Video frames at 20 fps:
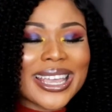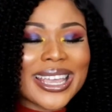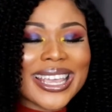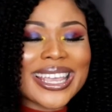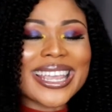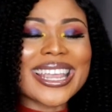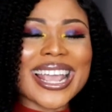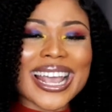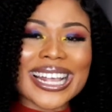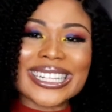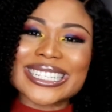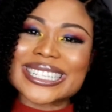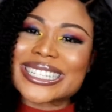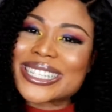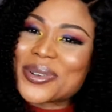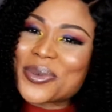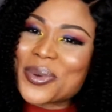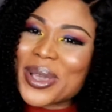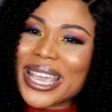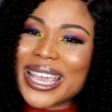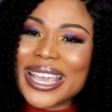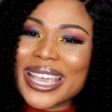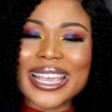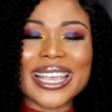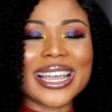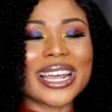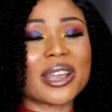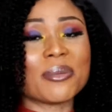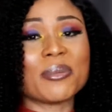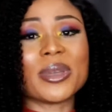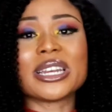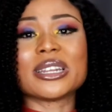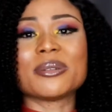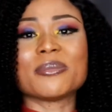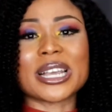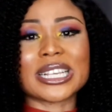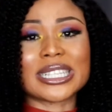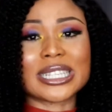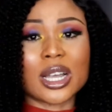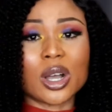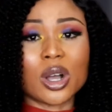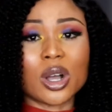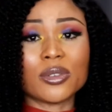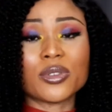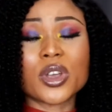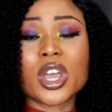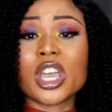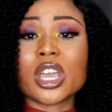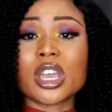Yes, it's a week and I made it myself.